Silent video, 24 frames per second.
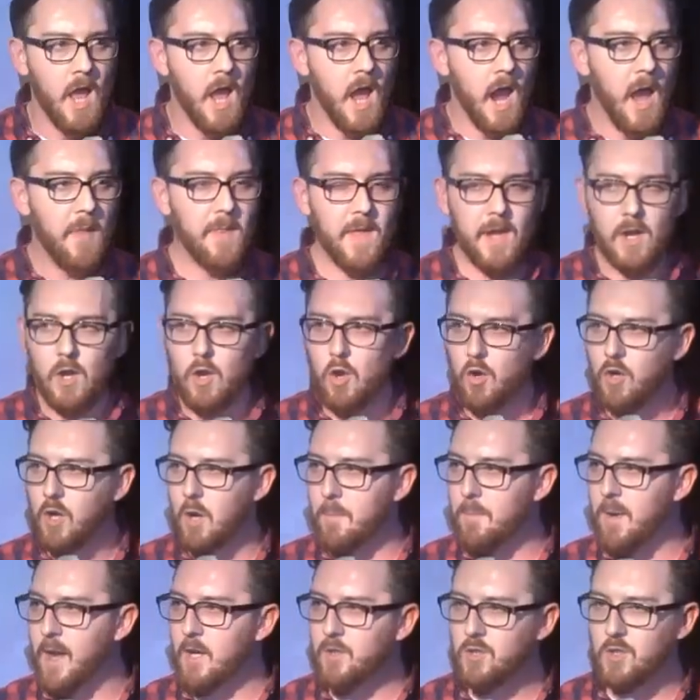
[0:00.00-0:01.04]
And they'd look at
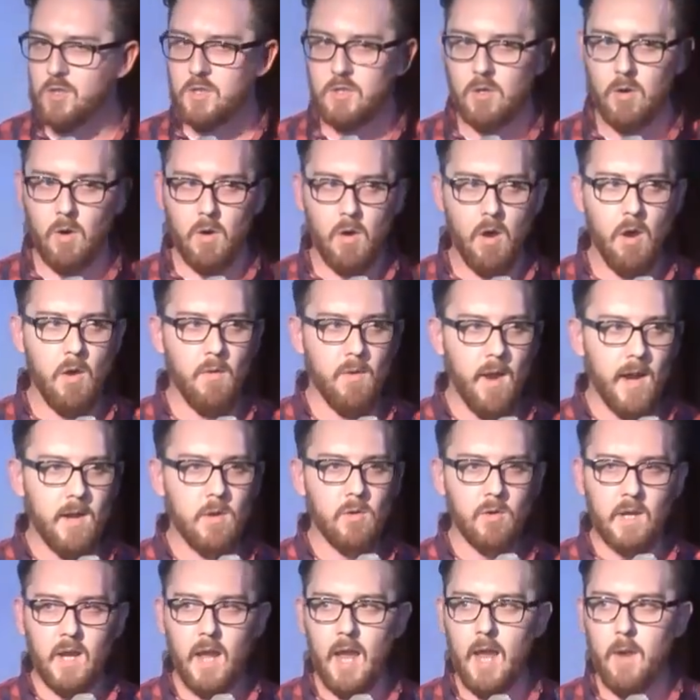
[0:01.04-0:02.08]
me and just go, all right,
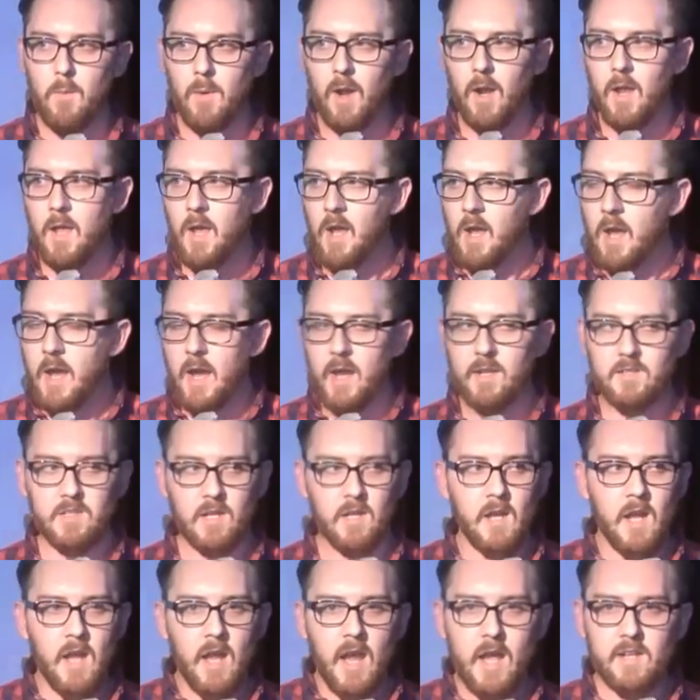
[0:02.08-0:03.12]
okay, well, is
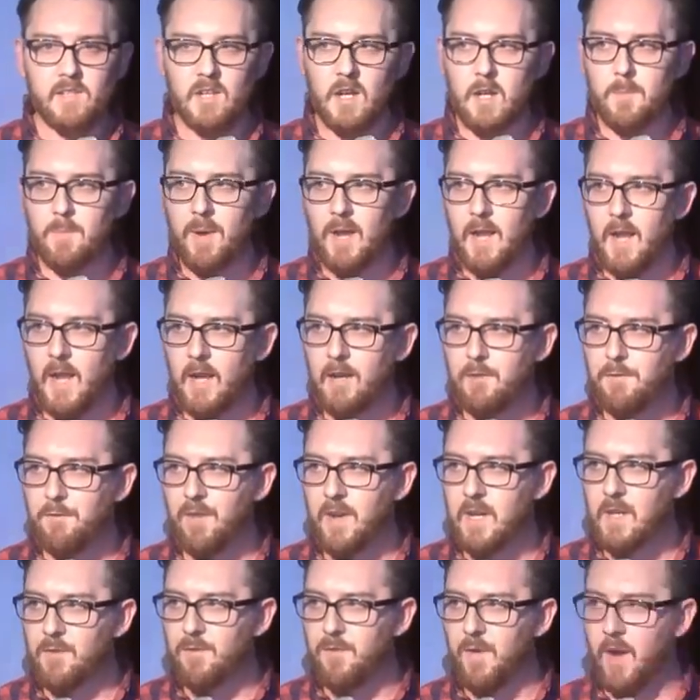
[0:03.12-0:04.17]
it, is it a bit like
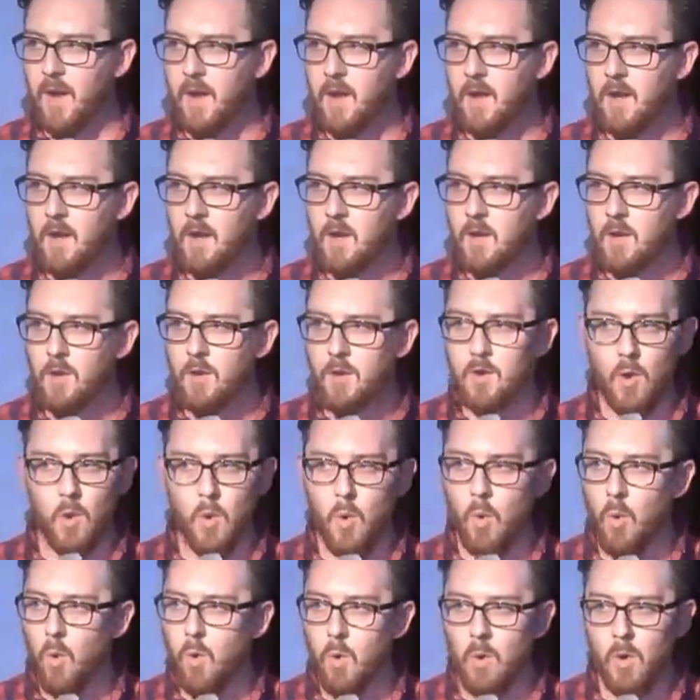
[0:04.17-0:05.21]
FIFA?
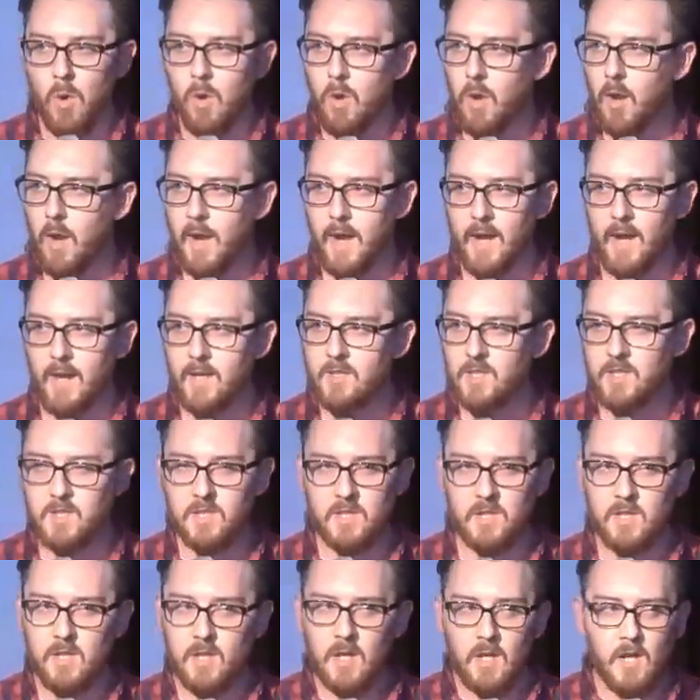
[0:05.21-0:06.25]
No. Like, it's